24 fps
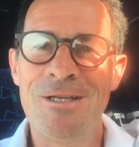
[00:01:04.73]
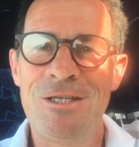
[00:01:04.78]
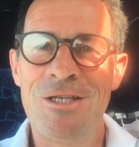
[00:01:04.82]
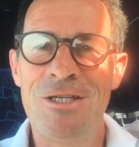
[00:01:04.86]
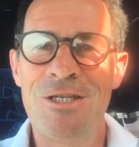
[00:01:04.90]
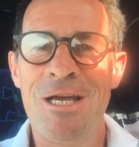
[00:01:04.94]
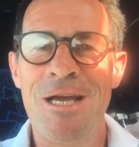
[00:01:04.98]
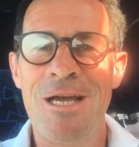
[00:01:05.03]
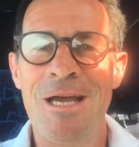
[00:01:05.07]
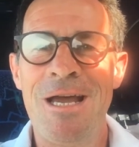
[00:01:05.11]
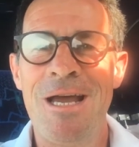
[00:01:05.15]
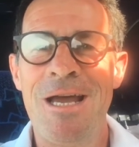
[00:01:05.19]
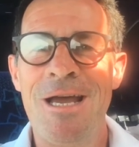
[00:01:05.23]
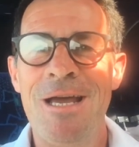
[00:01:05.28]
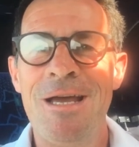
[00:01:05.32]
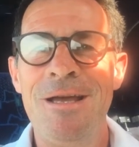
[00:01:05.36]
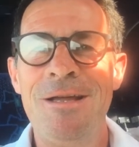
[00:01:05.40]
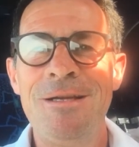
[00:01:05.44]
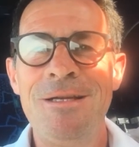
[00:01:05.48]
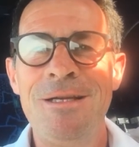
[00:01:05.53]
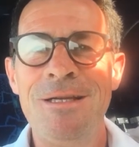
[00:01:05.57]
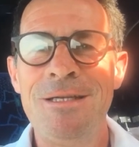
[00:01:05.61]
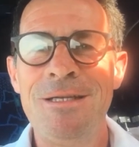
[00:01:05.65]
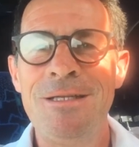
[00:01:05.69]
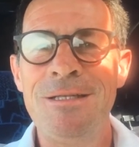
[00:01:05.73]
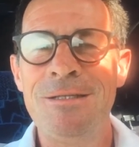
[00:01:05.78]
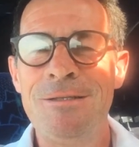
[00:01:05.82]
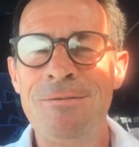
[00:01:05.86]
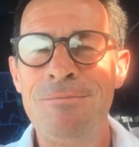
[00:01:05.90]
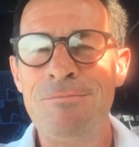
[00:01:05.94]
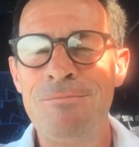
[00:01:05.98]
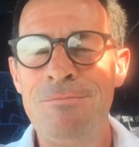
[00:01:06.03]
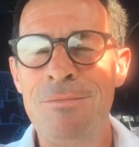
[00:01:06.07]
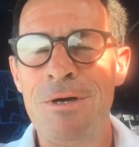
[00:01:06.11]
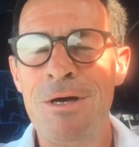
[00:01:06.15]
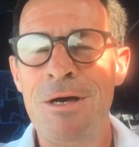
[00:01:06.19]

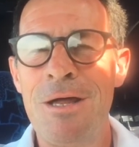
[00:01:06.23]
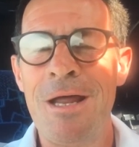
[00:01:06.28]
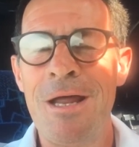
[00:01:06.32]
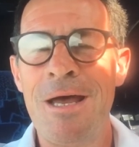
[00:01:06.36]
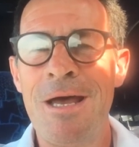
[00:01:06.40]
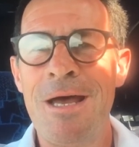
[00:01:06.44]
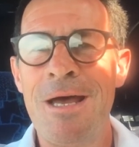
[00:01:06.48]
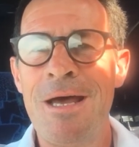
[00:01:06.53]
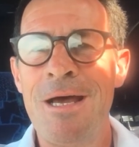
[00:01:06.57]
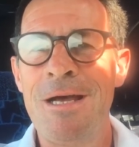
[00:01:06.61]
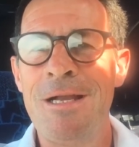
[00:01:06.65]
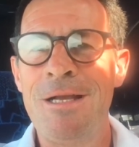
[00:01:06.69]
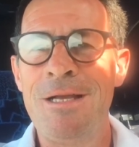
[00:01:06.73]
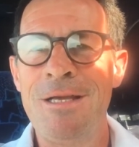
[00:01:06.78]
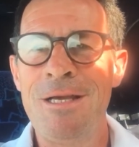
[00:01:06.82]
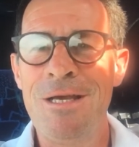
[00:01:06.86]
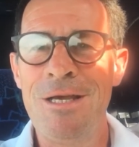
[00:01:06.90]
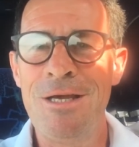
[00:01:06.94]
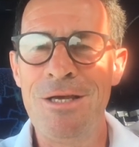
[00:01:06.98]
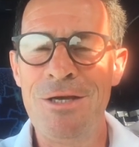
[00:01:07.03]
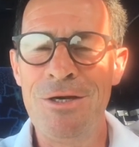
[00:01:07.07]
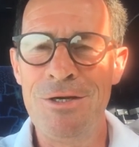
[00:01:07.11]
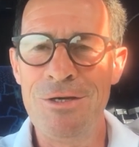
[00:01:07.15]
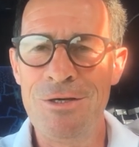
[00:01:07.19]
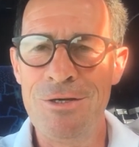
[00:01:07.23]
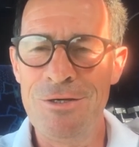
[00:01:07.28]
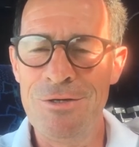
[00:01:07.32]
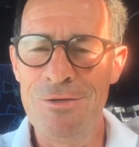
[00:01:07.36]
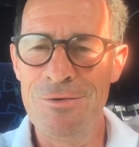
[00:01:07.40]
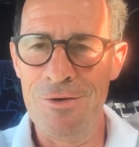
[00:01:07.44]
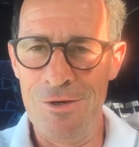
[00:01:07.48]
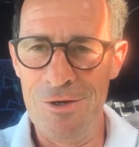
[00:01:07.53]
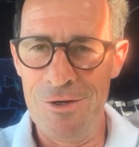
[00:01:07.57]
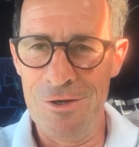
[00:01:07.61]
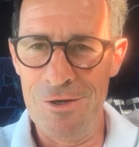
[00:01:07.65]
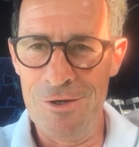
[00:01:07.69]
shining, but I linger
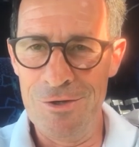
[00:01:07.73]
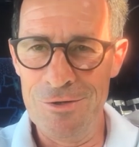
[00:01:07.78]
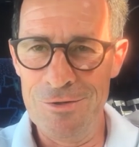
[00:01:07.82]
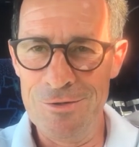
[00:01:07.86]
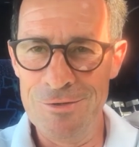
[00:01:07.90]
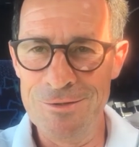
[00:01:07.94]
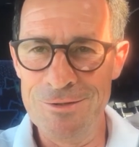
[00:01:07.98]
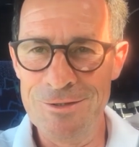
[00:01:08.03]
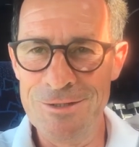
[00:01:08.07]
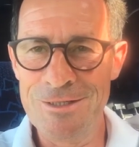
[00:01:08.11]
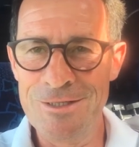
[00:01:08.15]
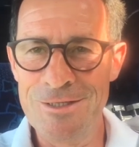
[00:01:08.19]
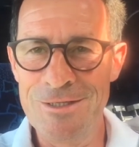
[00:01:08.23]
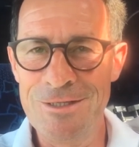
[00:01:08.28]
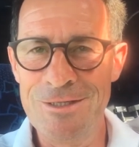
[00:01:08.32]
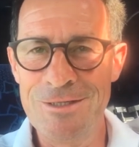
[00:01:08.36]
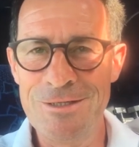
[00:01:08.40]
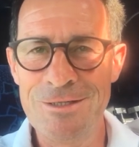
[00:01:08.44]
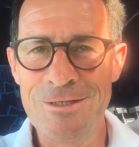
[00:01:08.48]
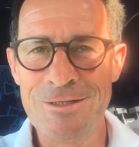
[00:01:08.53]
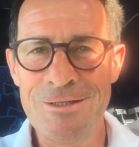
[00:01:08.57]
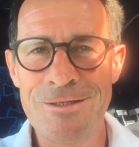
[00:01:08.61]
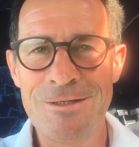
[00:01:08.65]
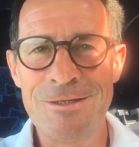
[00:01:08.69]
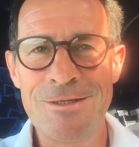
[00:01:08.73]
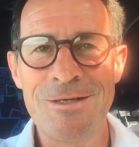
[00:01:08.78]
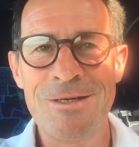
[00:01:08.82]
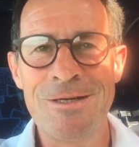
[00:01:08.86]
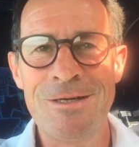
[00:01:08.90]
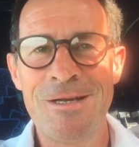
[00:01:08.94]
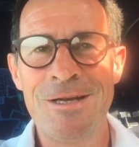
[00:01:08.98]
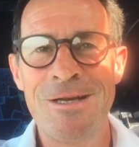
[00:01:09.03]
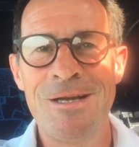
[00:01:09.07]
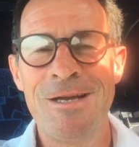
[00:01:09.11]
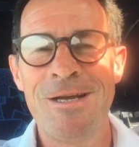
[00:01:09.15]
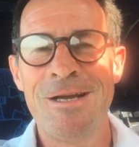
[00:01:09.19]
on, dear.
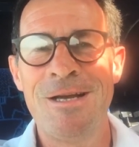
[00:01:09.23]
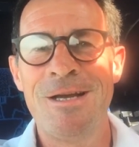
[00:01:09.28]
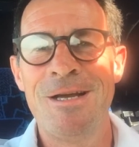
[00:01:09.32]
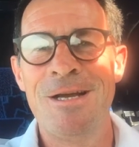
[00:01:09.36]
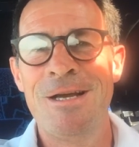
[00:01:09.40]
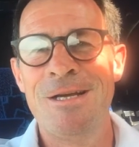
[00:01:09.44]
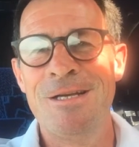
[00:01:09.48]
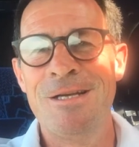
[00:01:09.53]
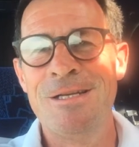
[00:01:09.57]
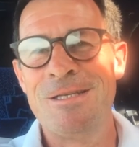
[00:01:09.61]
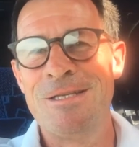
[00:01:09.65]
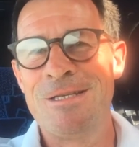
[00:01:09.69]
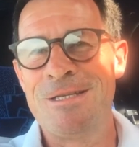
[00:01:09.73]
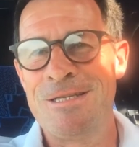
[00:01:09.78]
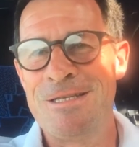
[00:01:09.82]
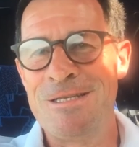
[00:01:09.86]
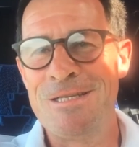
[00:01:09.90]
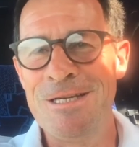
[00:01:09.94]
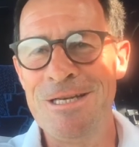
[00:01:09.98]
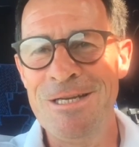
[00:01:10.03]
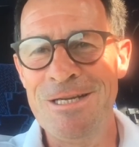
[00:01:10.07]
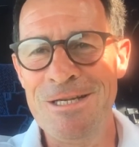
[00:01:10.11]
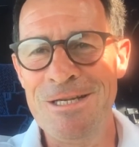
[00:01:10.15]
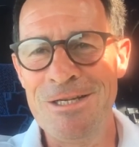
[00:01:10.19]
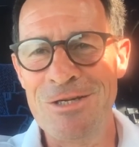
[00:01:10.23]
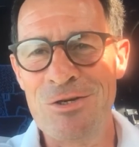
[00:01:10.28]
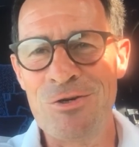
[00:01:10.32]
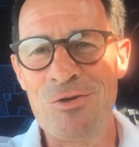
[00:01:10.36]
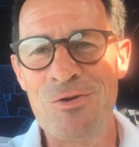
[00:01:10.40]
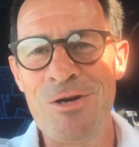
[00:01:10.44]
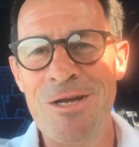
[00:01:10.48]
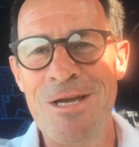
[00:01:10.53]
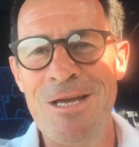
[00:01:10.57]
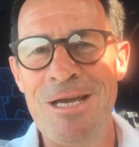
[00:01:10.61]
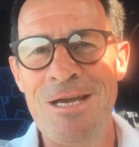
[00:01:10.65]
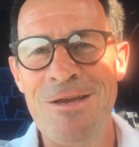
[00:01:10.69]
Still
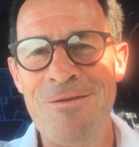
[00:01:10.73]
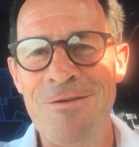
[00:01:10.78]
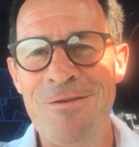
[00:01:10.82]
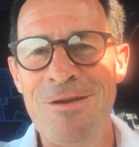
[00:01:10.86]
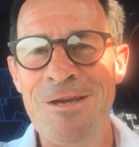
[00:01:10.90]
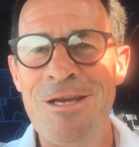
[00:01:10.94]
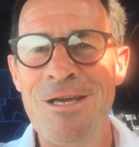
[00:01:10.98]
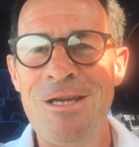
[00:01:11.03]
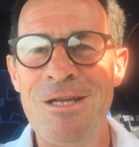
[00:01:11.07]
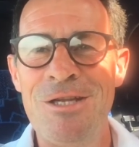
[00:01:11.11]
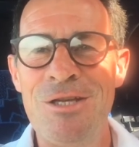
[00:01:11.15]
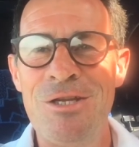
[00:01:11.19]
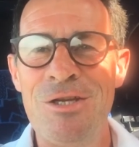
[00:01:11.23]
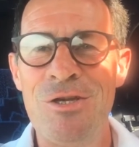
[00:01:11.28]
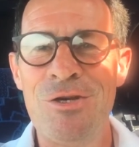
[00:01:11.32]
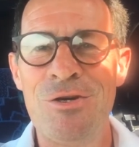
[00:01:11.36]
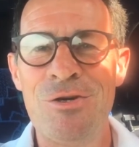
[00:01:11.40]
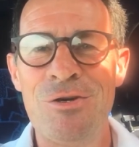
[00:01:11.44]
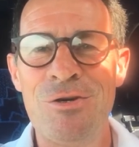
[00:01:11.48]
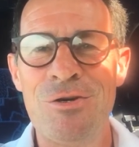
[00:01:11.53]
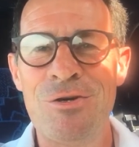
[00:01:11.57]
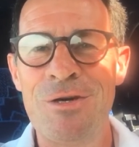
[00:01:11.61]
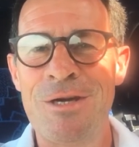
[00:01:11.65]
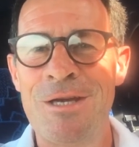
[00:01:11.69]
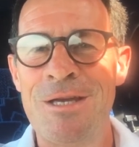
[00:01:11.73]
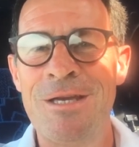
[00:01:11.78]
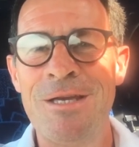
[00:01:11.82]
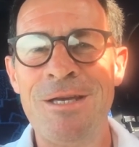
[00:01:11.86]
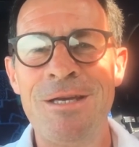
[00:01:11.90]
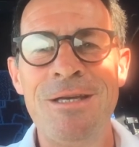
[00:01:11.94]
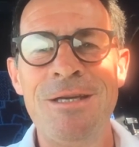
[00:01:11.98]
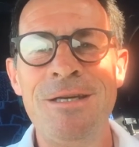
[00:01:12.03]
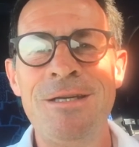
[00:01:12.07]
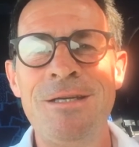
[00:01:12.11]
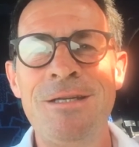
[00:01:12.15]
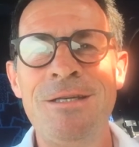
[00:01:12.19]
craving your
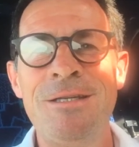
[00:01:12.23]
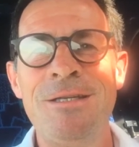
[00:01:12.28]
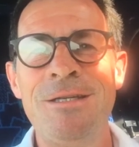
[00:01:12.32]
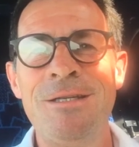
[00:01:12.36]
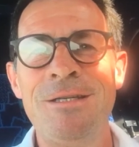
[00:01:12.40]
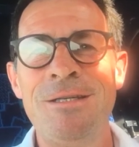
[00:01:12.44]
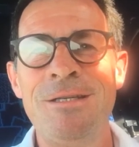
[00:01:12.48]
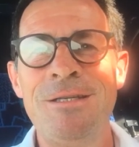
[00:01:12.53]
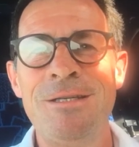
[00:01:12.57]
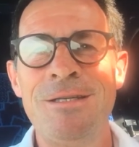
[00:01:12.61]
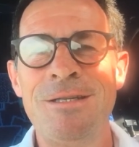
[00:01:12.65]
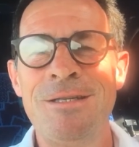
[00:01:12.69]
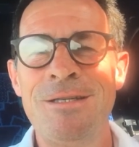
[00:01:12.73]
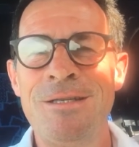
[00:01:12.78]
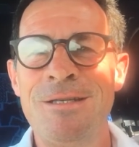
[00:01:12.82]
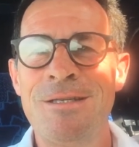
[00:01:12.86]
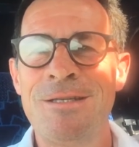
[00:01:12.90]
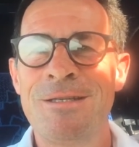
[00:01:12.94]
kiss.